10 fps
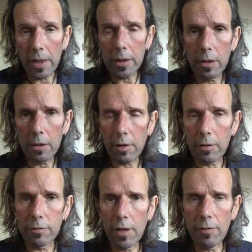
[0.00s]
I can't go
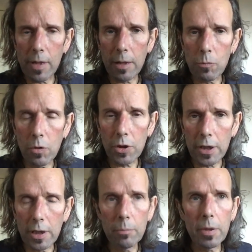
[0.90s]
around forever without
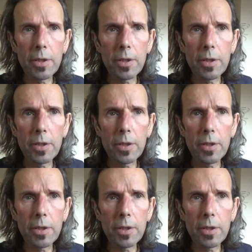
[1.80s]
washing it.